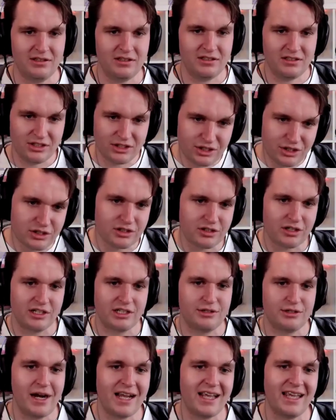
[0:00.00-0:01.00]
you should start
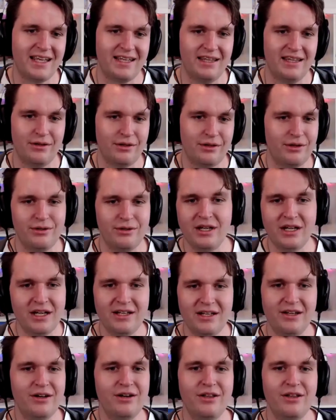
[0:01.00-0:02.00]
tracking and they'll go,
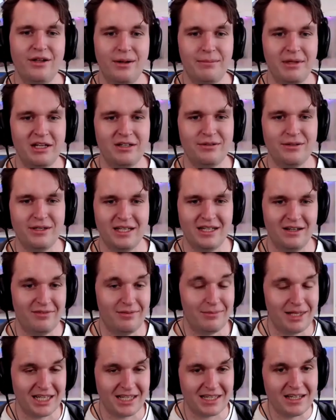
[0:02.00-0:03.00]
no, no, I'm not doing enough.
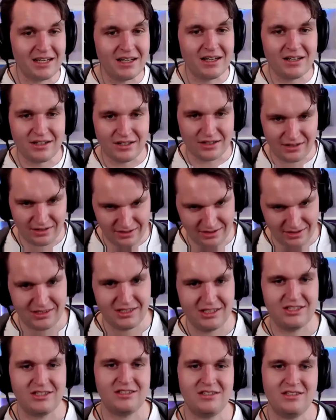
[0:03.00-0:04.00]
I'm like,
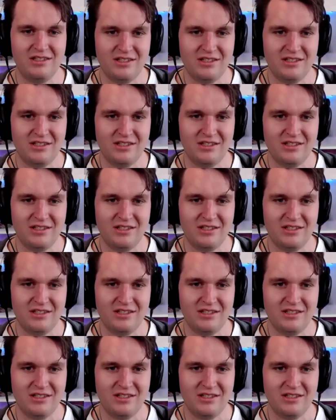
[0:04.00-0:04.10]
just